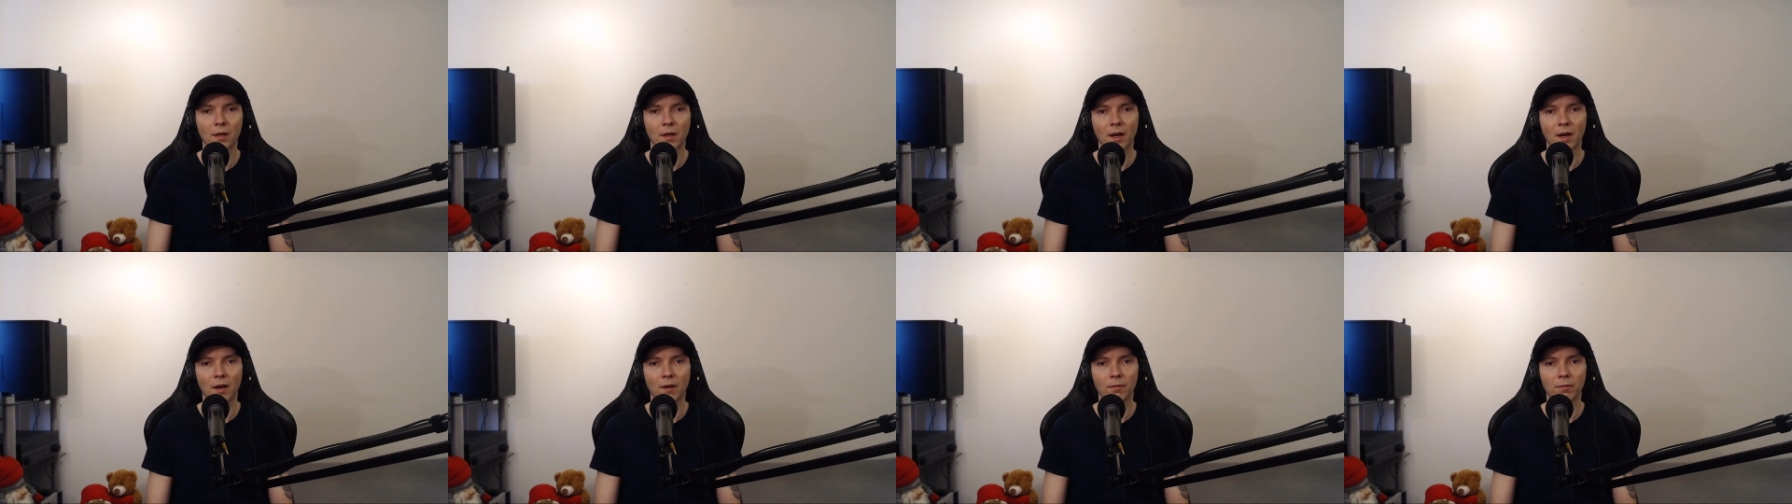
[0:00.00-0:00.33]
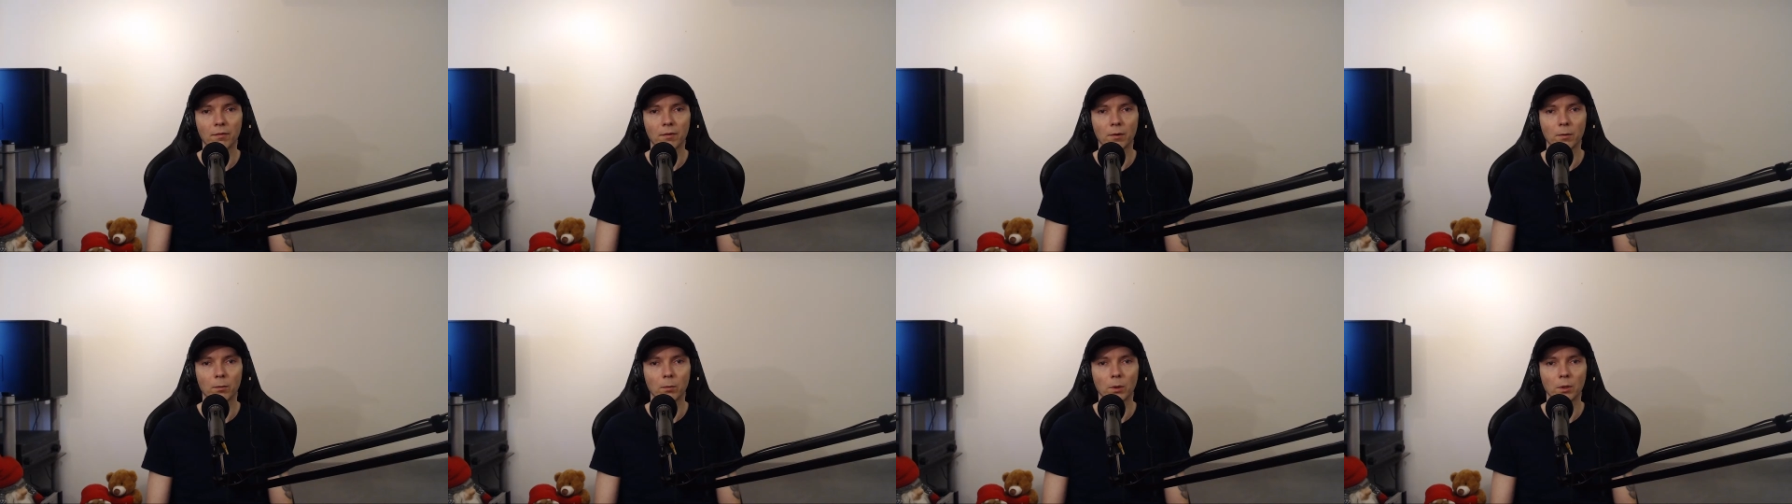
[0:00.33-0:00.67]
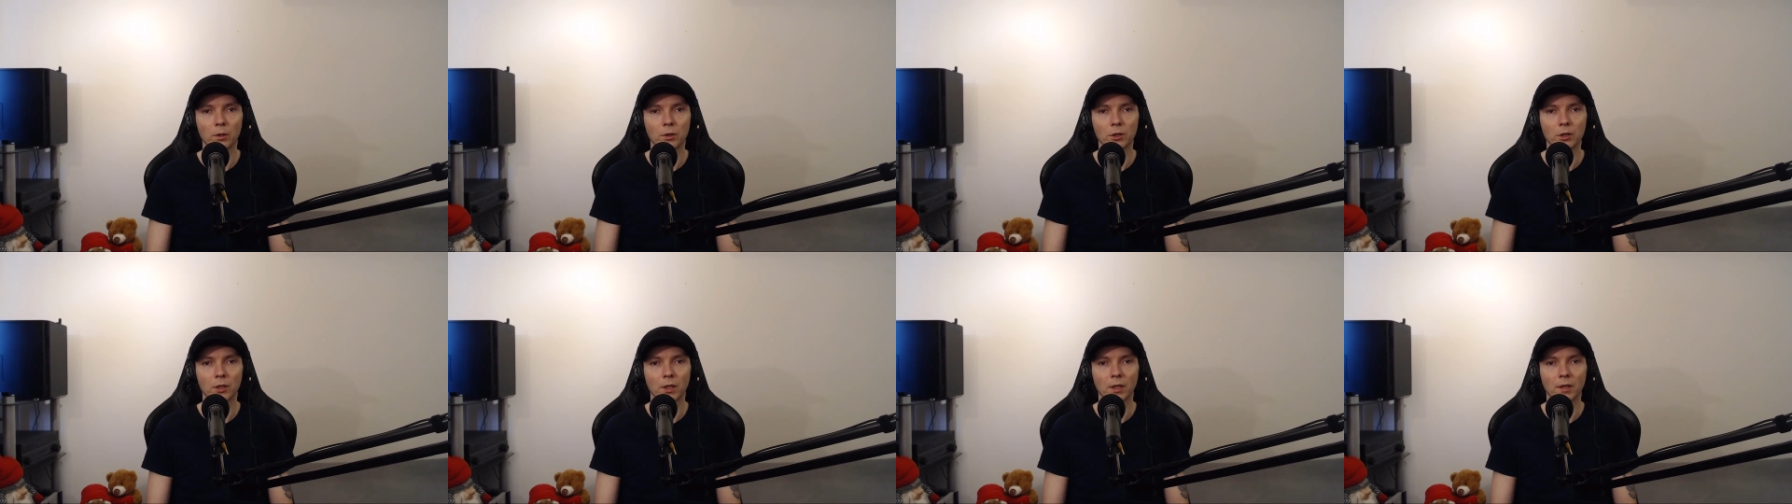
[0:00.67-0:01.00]
after
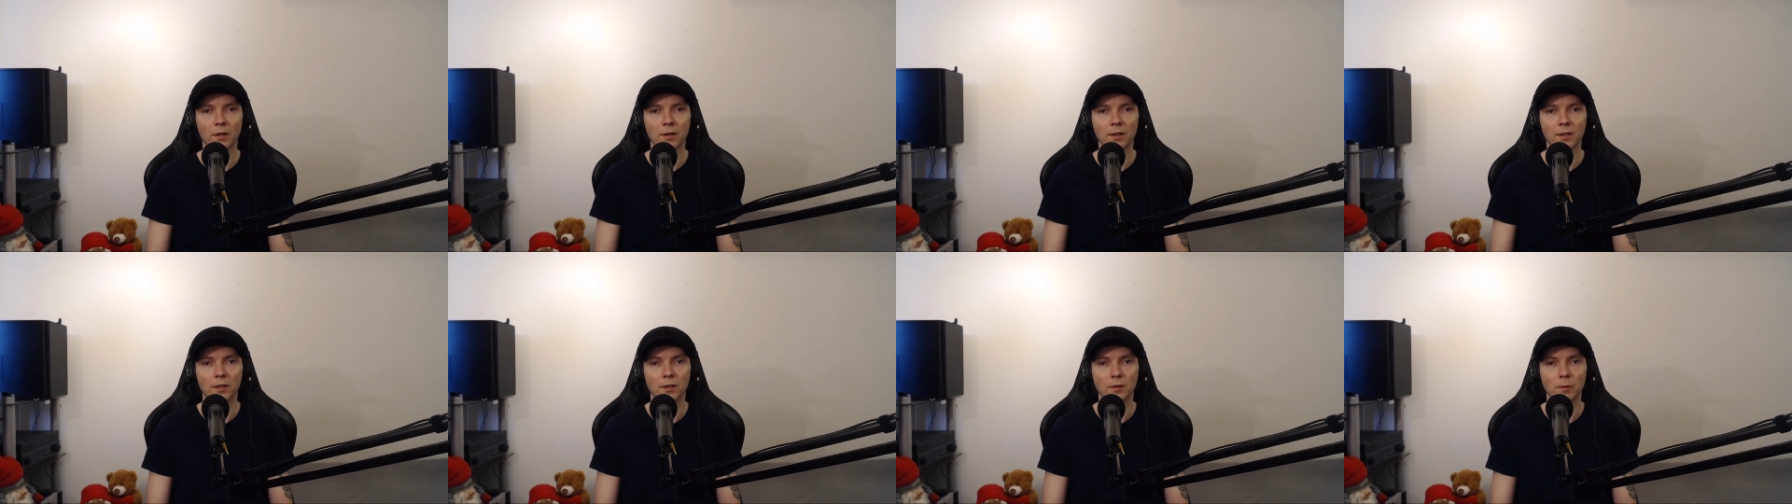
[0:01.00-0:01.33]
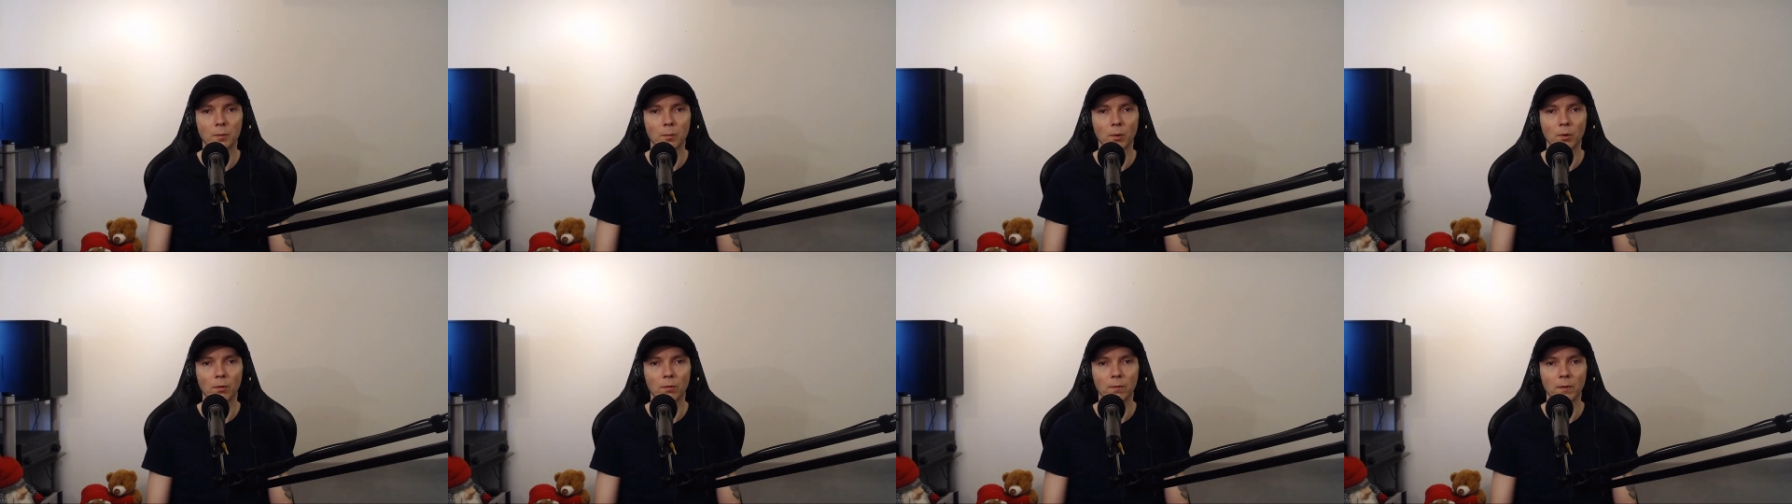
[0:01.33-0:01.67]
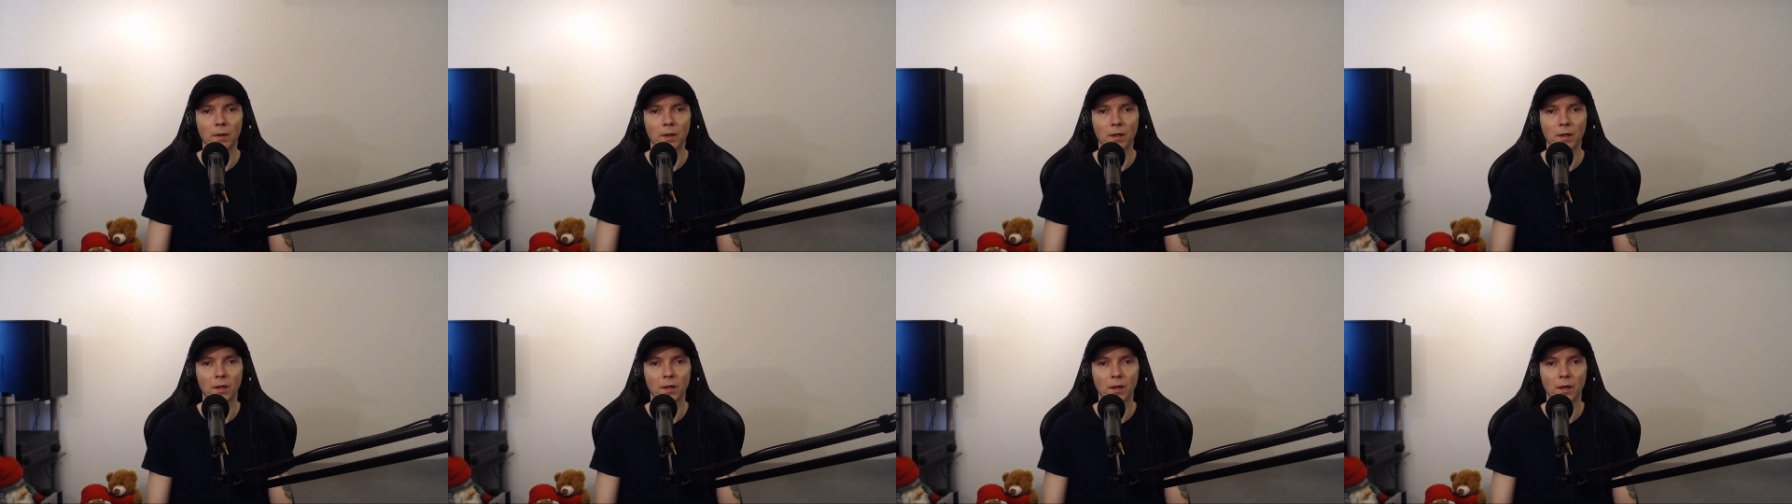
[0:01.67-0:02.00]
watching this
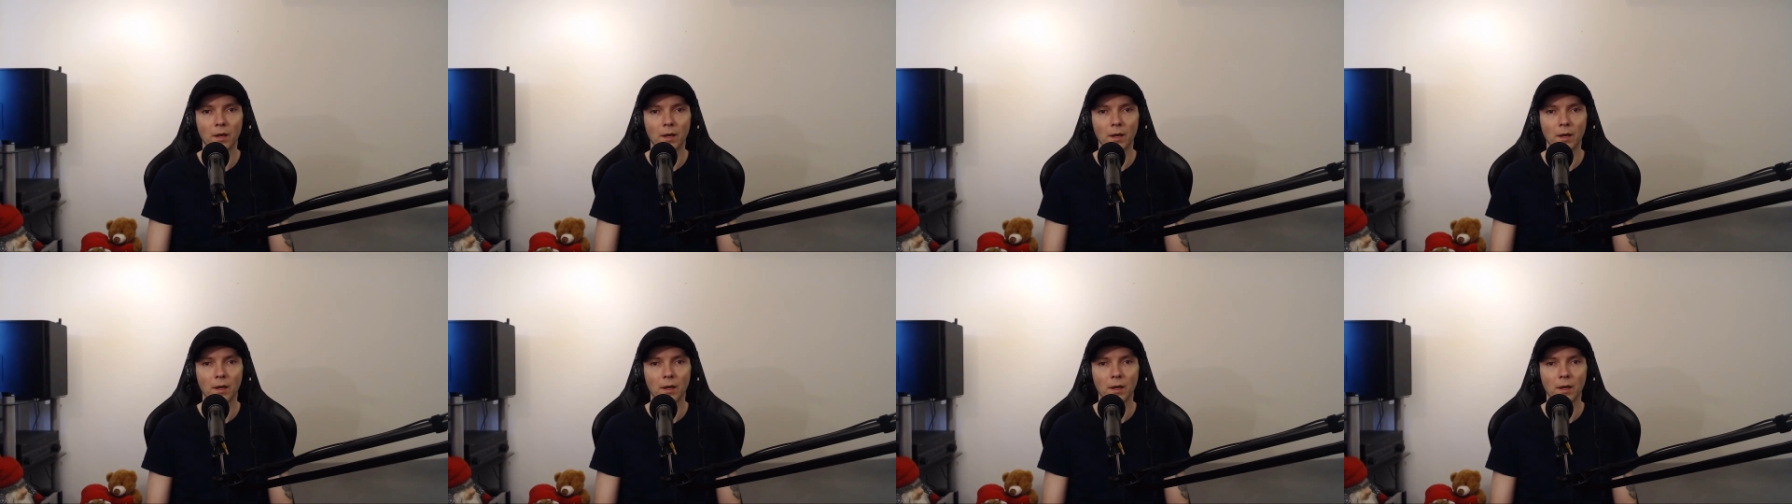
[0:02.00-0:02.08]
movie.